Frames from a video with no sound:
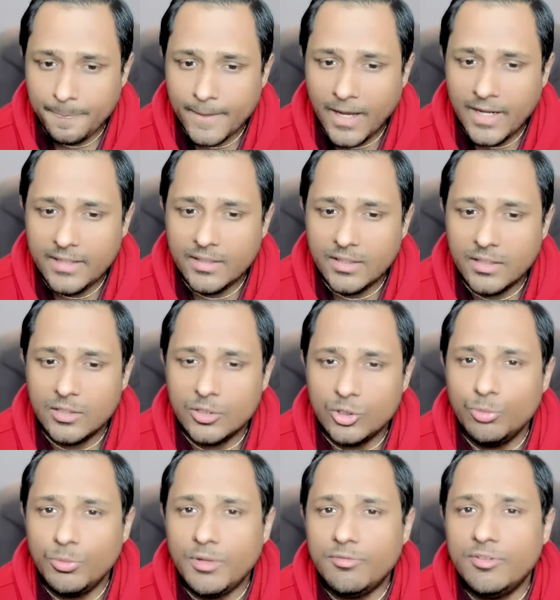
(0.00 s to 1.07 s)
and uh,
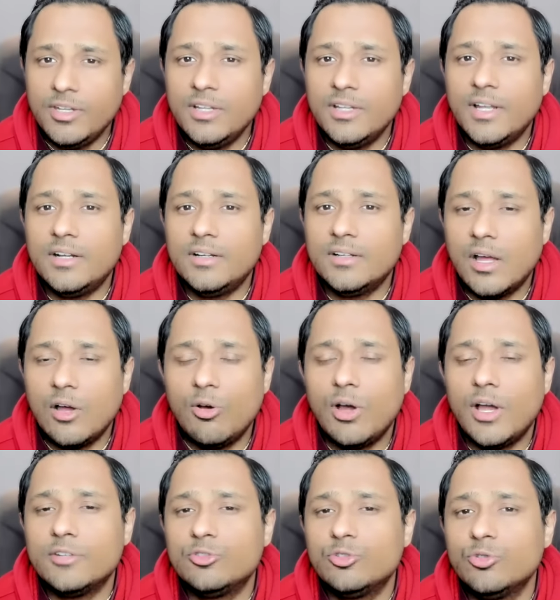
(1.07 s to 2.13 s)
you may feel that now
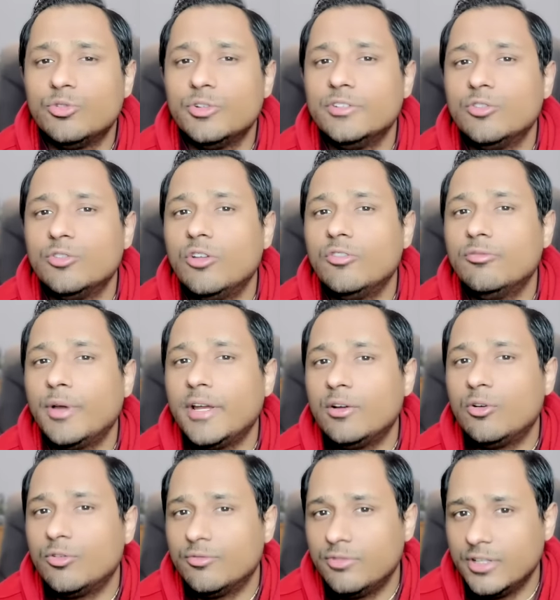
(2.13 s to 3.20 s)
I should resolve my
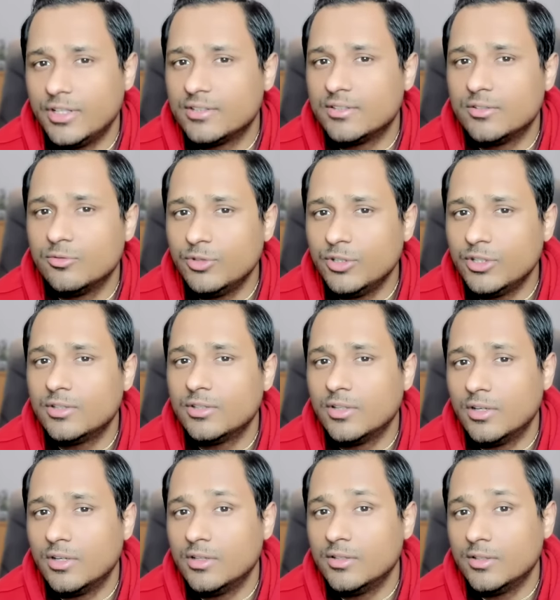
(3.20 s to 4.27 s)
conflicts with
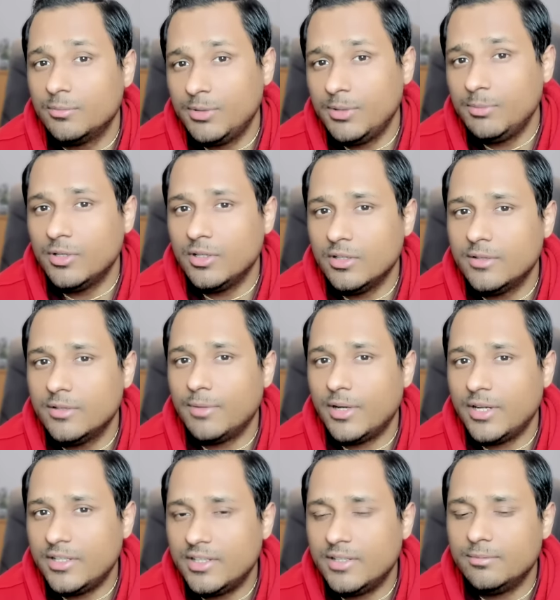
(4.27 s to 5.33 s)
uh, the people in
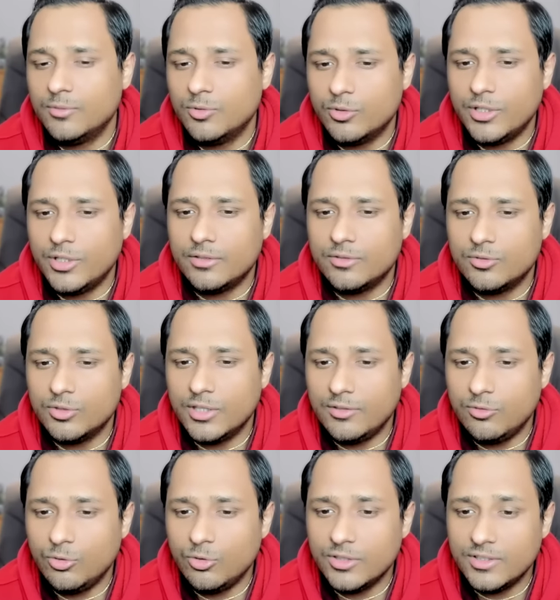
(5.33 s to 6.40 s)
my team, okay. So,
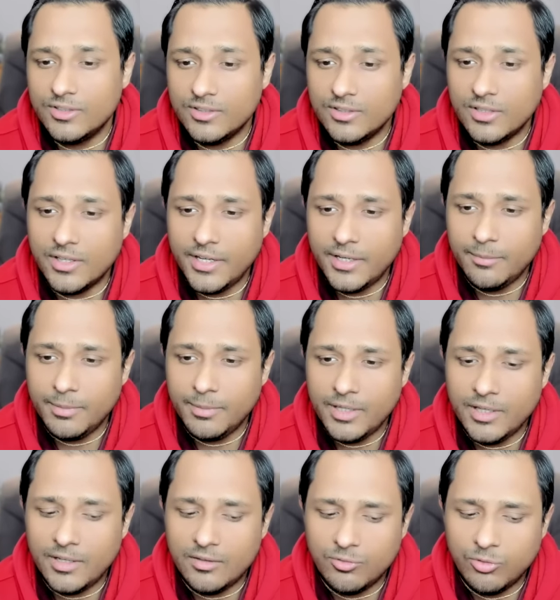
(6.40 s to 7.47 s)
therefore, this is a great
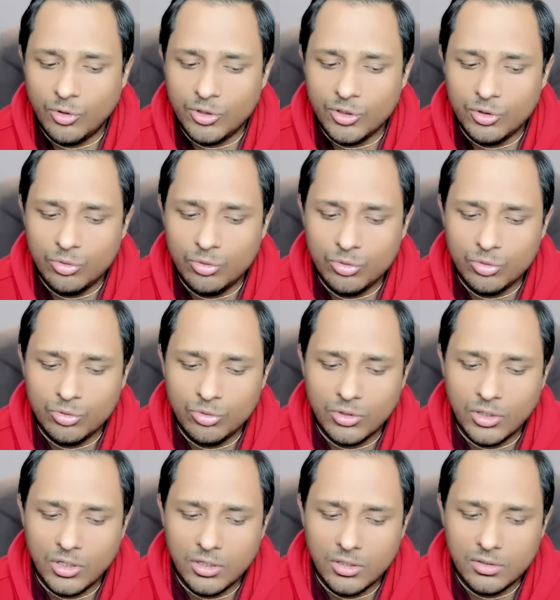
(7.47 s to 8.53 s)
period for you
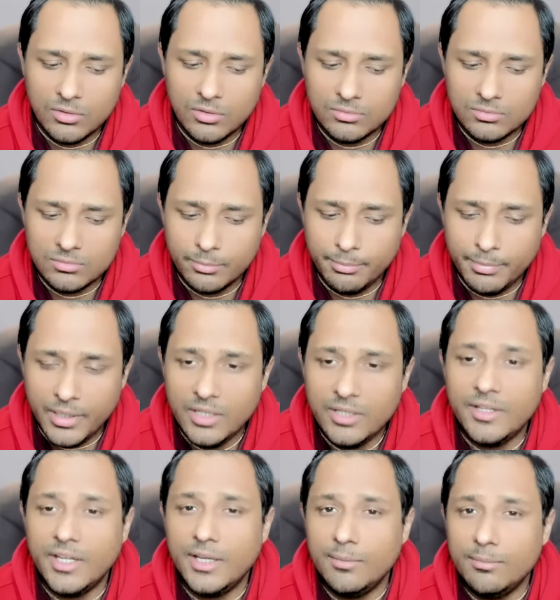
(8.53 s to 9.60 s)
to uh,
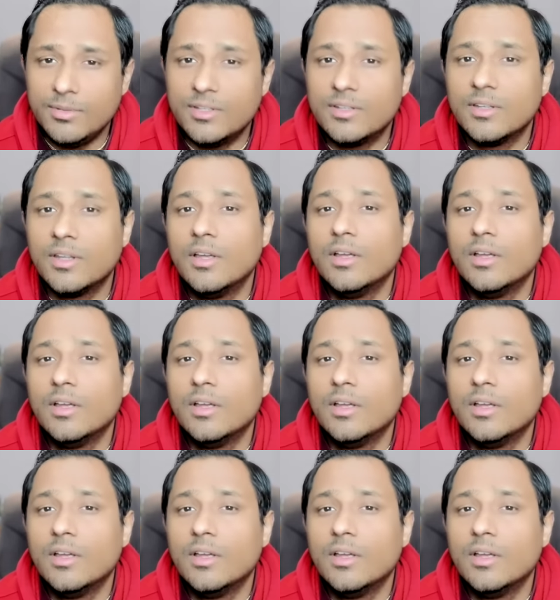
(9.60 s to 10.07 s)
build teams,